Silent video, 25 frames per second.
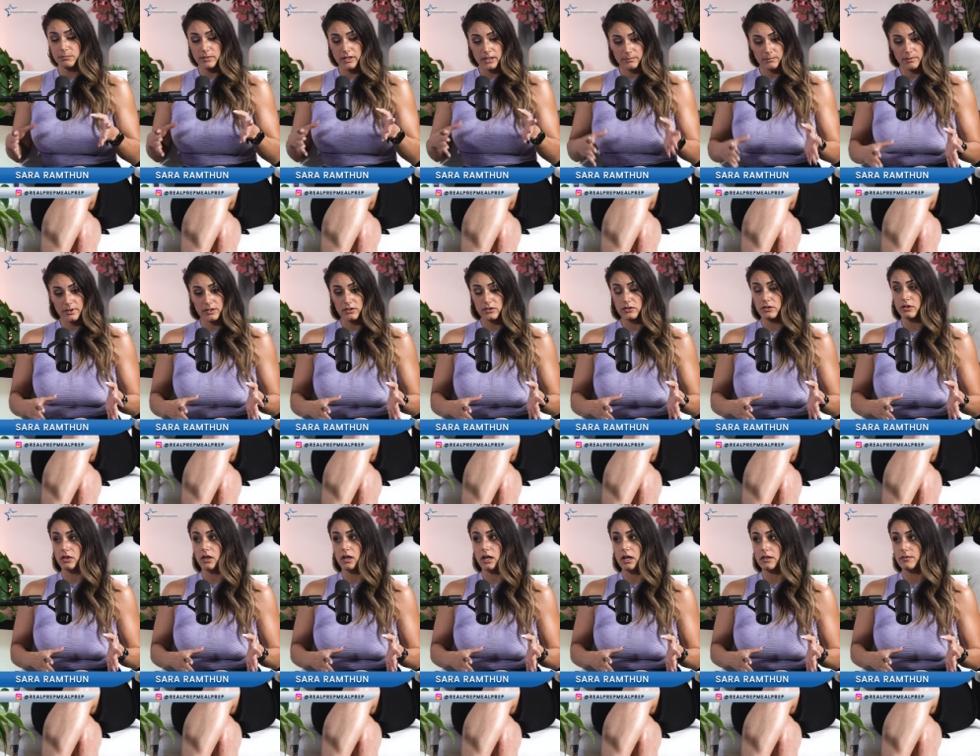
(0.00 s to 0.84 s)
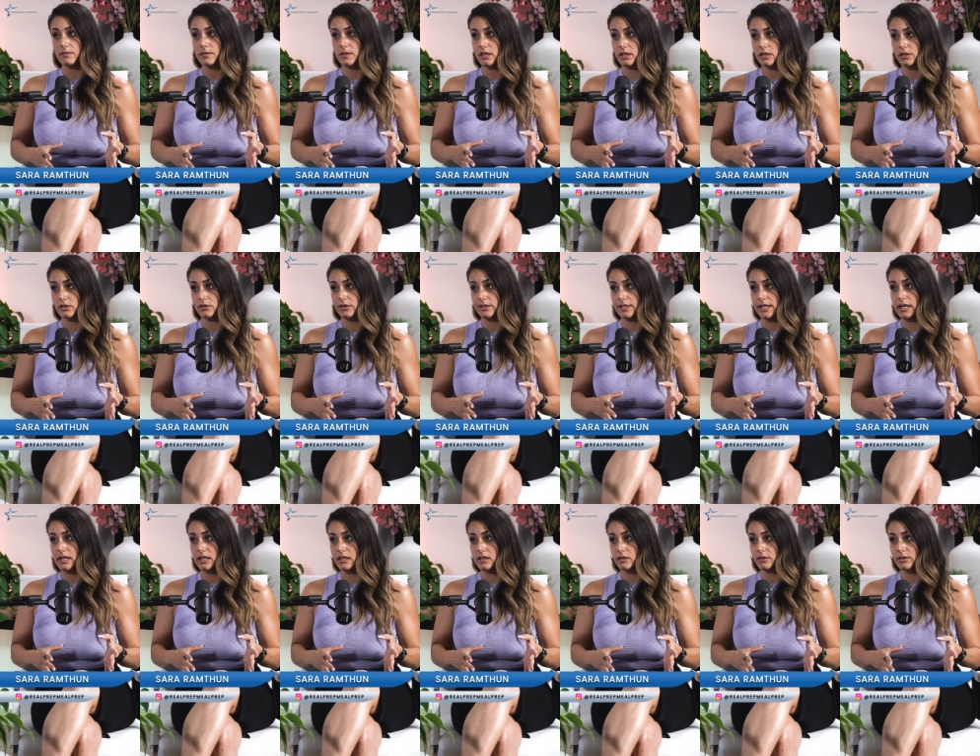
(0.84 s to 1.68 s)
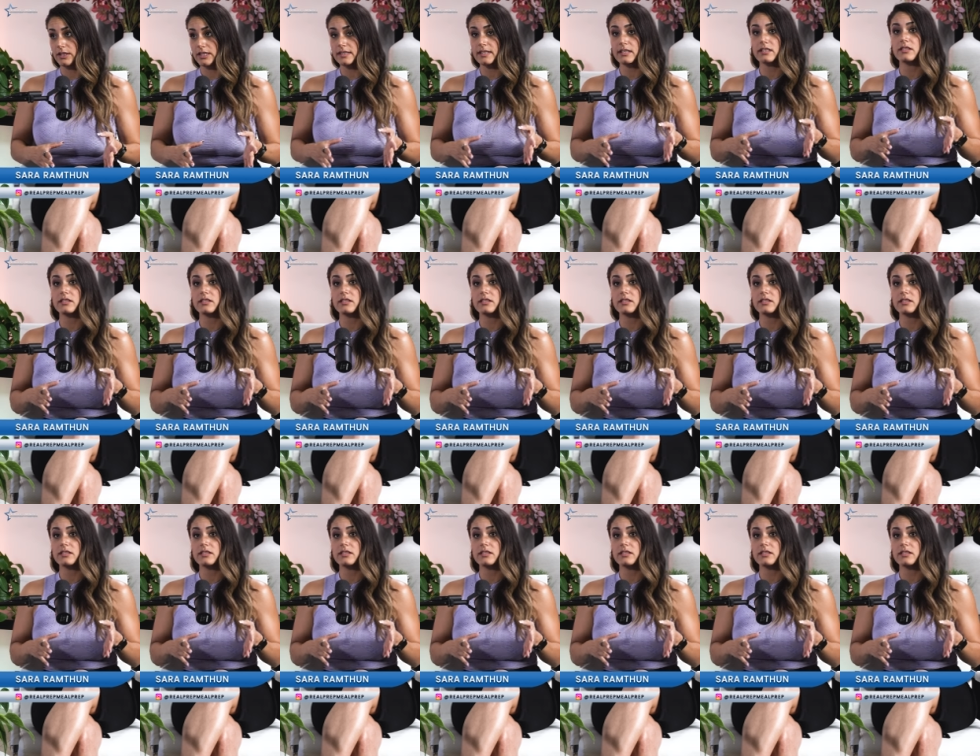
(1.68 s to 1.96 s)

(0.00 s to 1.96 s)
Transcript: my meals are off 100 calories,